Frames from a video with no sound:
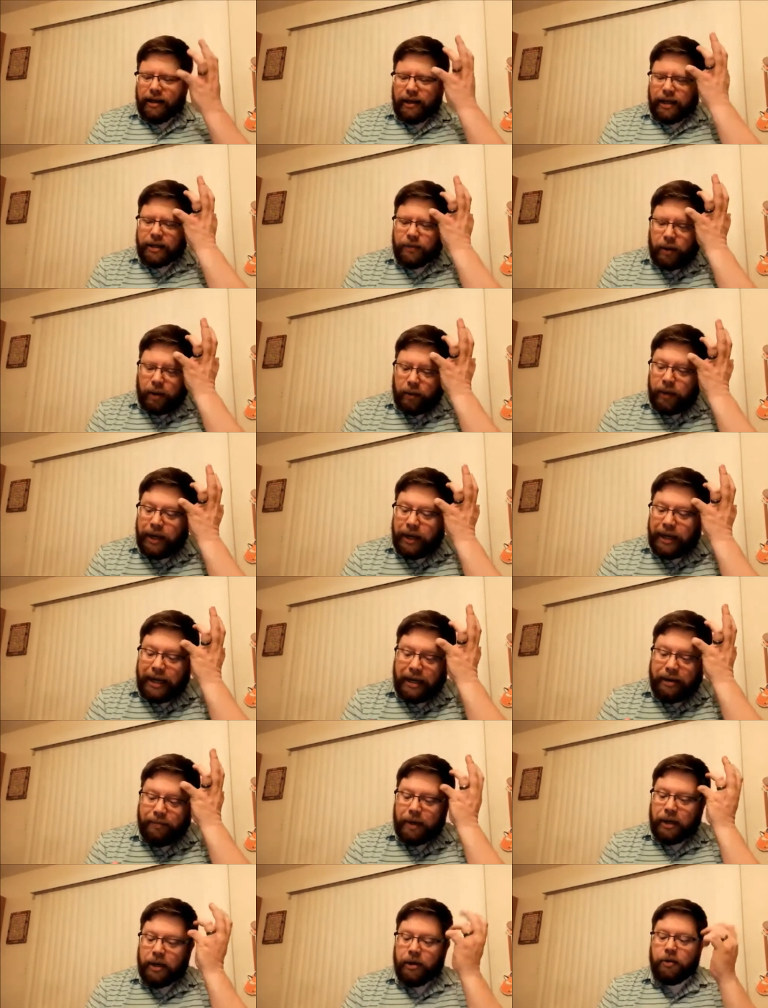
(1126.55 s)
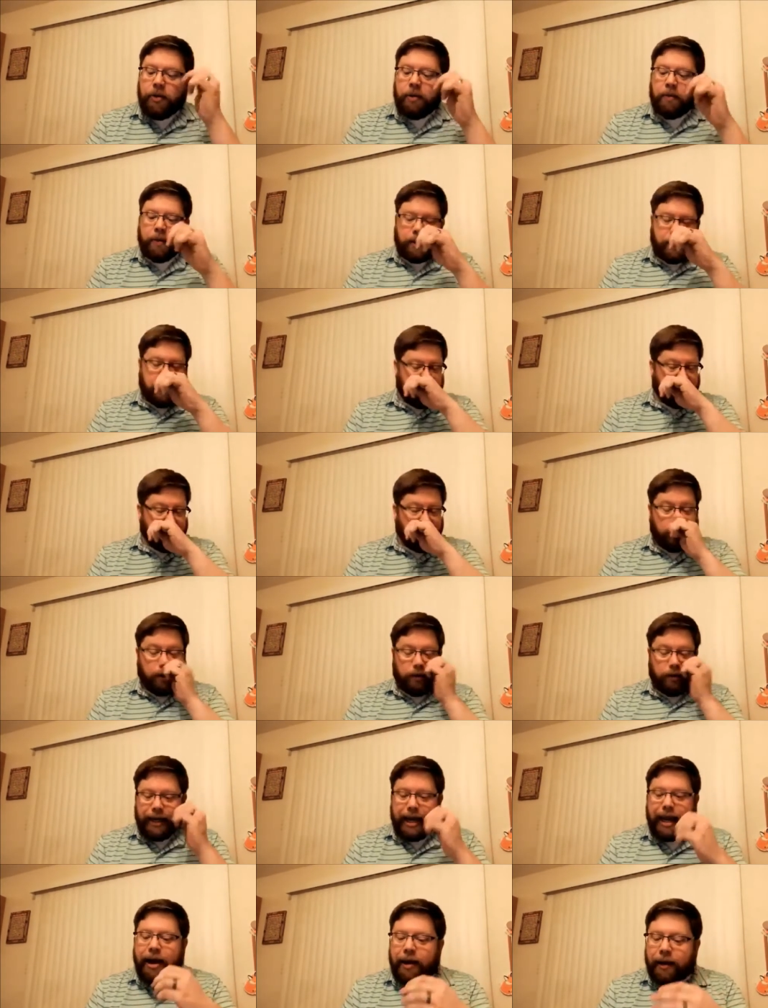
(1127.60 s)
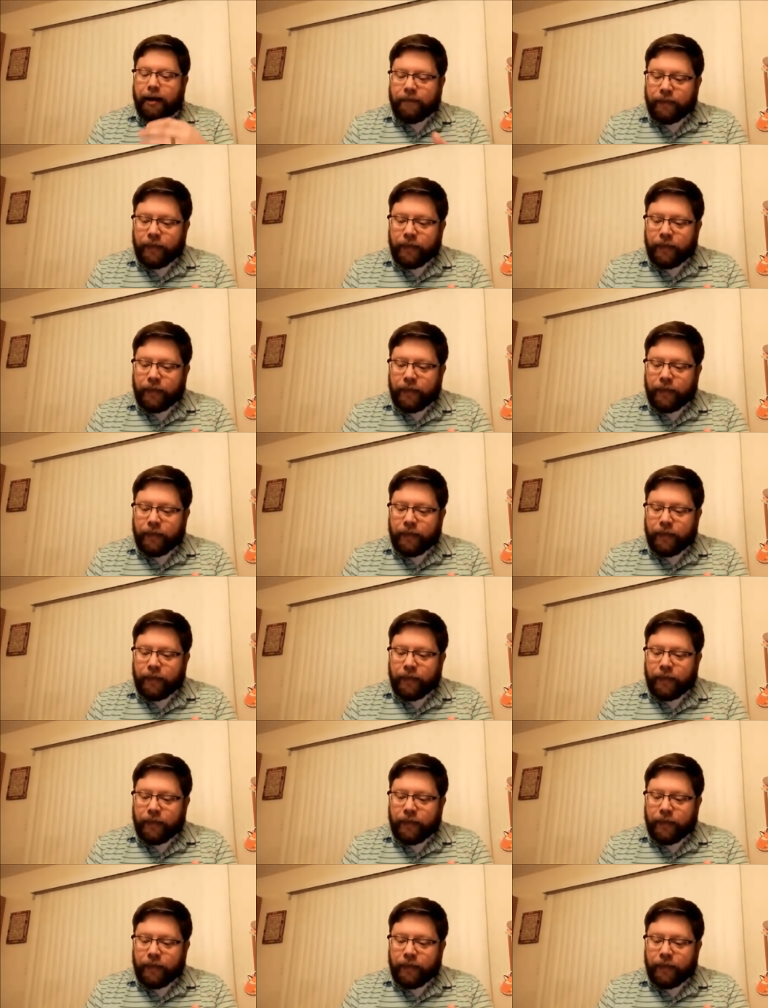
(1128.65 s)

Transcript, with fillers: that's what we need to be doing with this world yeah